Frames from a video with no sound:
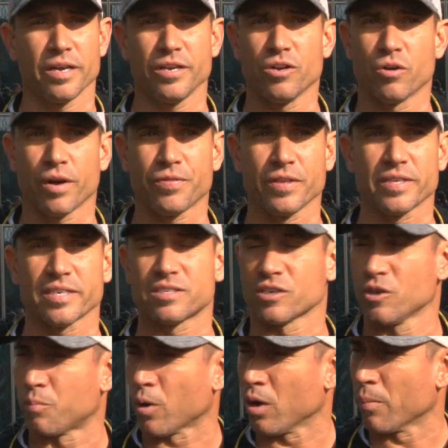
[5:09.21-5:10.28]
You know, I think that's the
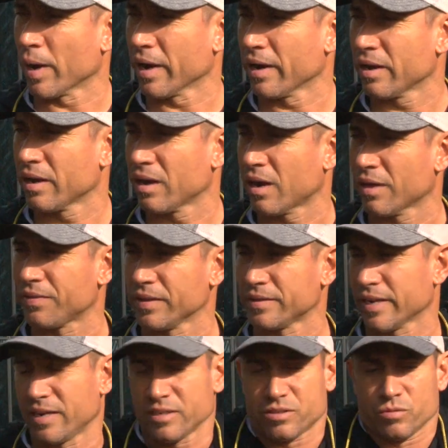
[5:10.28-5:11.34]
good part about it. I think
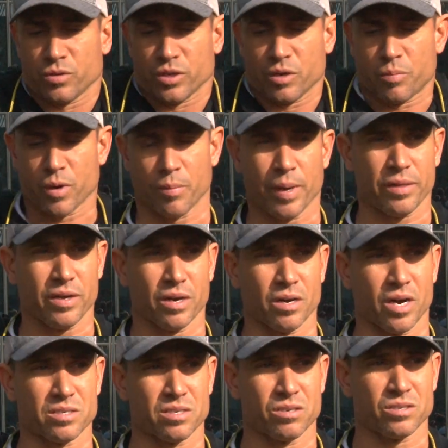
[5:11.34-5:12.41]
that is the really good part. But I think our
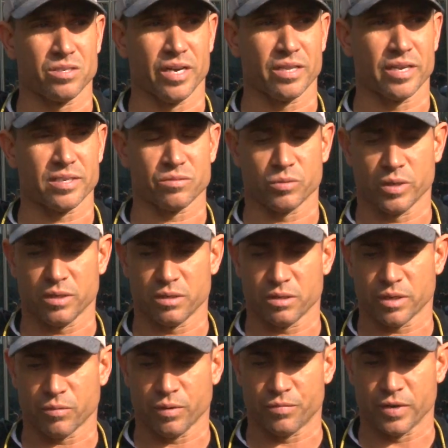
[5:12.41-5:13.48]
guys understand that
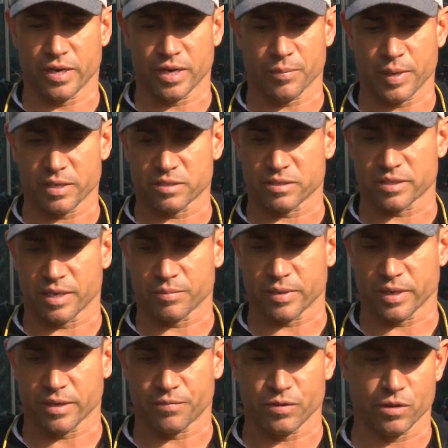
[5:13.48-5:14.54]
we've done. I mean, that's the same
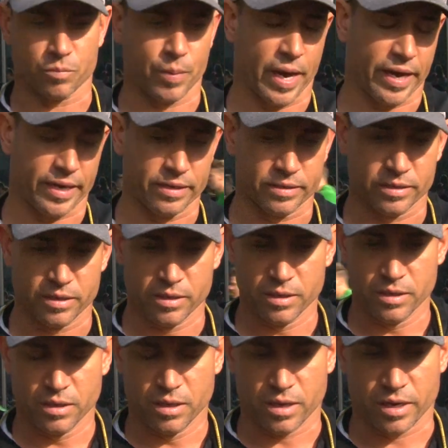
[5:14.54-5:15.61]
thing. If you look back and,
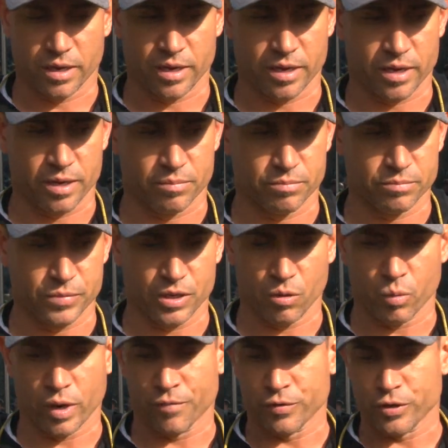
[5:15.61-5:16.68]
you know,
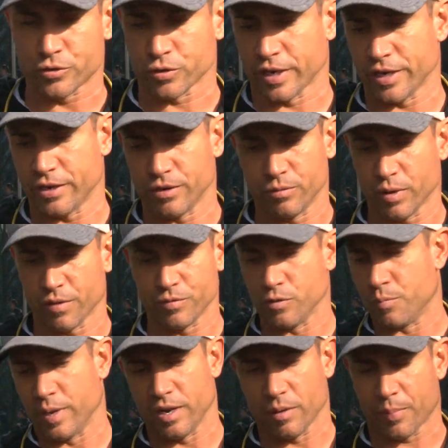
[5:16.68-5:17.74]
whatever you're trying to do, wherever
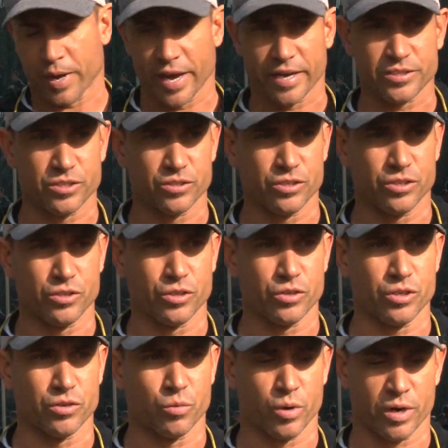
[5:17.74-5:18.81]
you've been in the past,
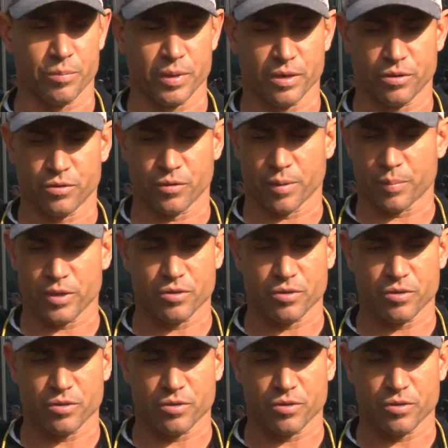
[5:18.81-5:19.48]
you want to be able to do that.